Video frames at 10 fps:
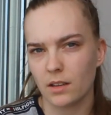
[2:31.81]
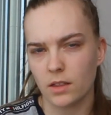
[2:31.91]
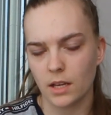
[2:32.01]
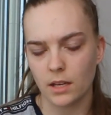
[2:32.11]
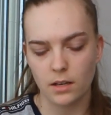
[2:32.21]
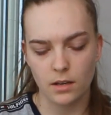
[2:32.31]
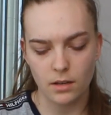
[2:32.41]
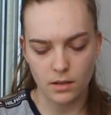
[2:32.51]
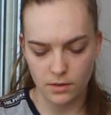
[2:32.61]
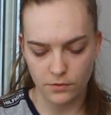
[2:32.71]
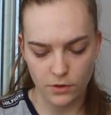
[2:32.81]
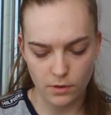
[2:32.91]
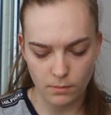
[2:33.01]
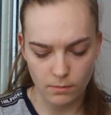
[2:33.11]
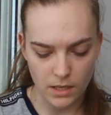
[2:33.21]
I think,
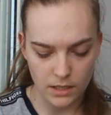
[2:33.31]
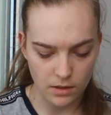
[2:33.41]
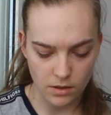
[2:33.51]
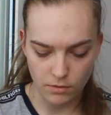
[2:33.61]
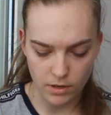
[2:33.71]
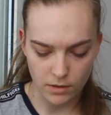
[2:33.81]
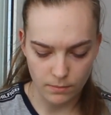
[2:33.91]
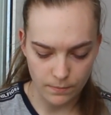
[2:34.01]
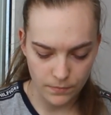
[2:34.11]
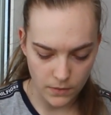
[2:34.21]
from an anthurium.